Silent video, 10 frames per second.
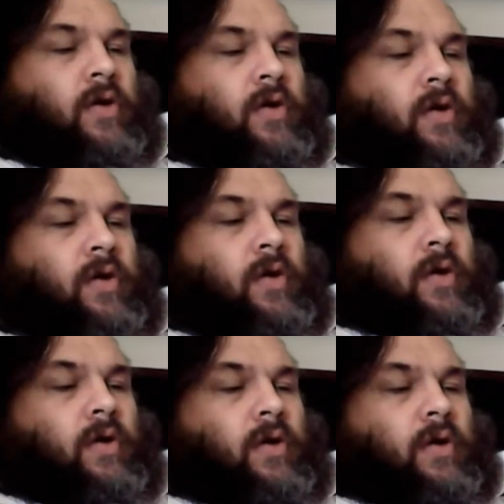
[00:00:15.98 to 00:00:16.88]

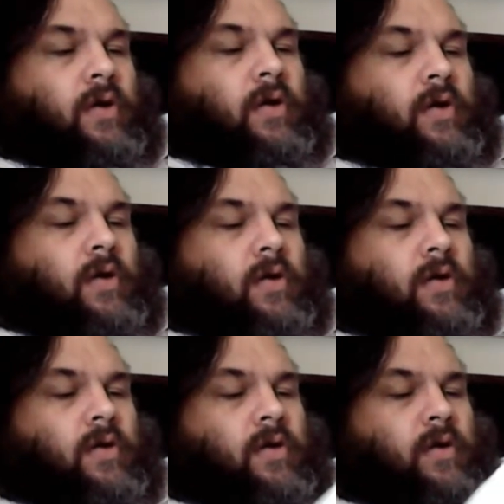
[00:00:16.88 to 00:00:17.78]

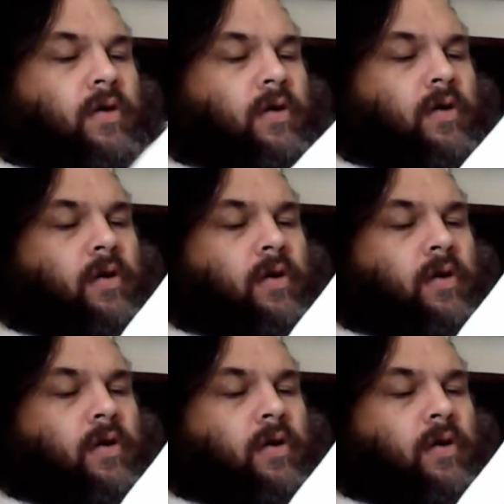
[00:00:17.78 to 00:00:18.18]
[no speech]